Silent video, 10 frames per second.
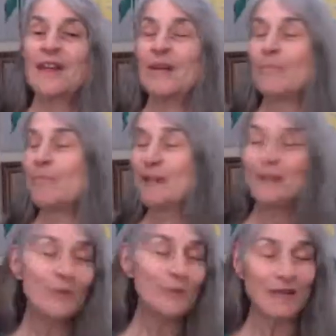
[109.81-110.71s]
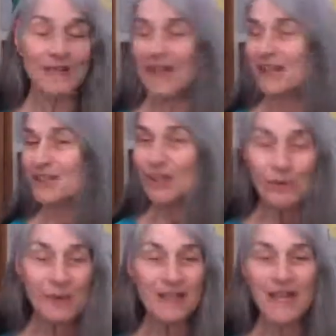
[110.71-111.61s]
by doing and
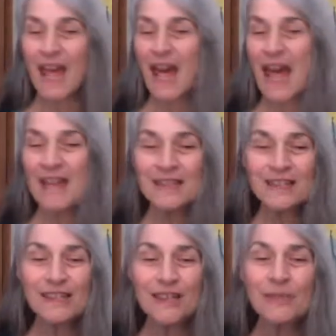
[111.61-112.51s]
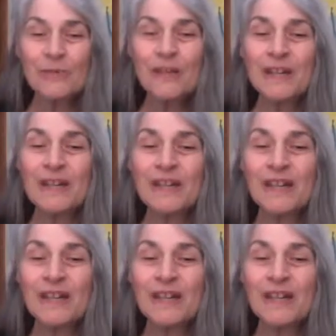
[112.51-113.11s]
doing and doing